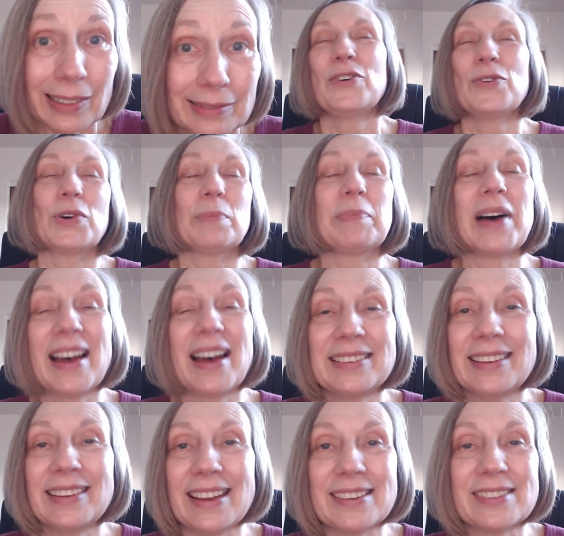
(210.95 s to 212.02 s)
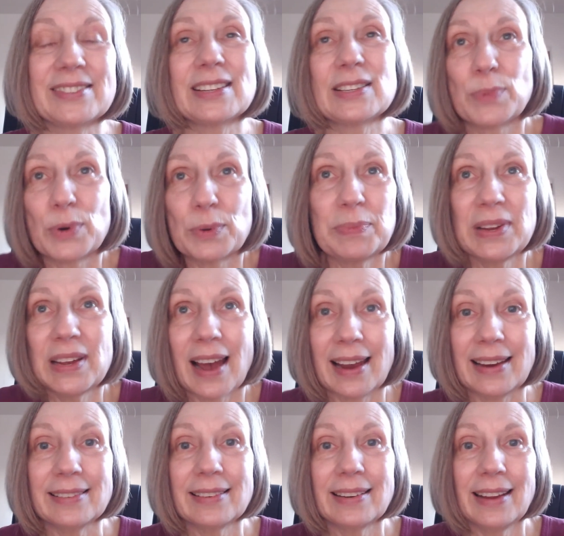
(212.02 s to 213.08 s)
or a podcast that's put
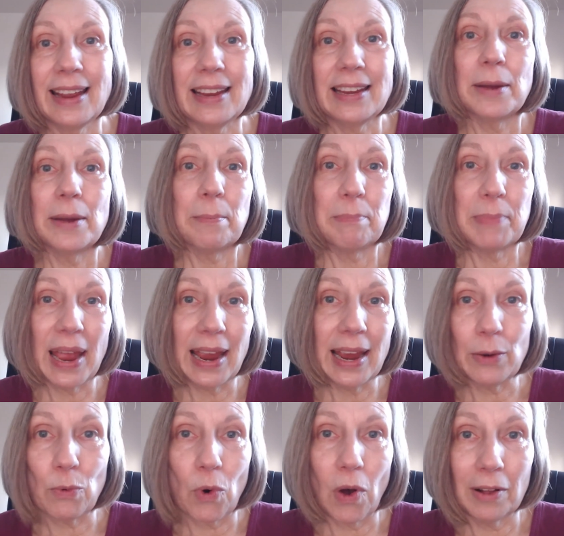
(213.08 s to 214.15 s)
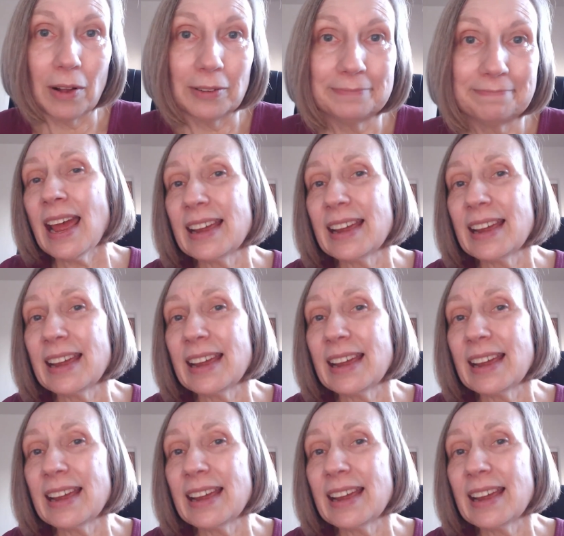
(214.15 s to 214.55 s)
behind a paywall.